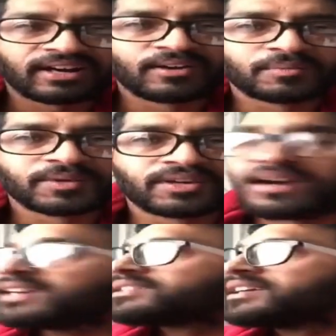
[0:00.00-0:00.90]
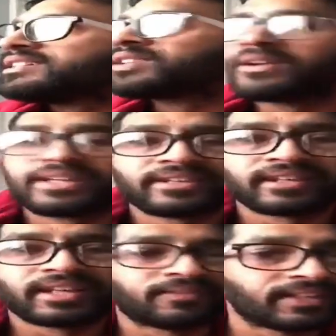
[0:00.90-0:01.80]
I hope you guys are enjoying
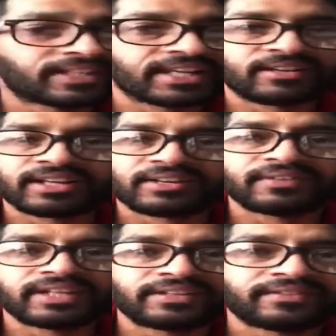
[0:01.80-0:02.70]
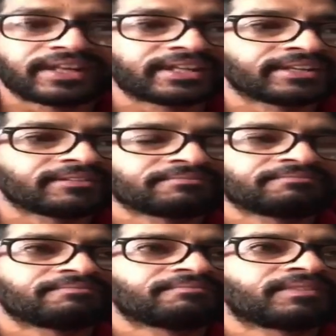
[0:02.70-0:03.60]
your lovely day or lovely evening.
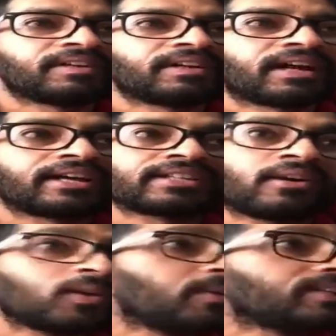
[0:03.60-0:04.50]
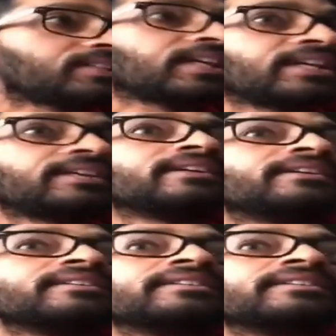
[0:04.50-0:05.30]
As I always say,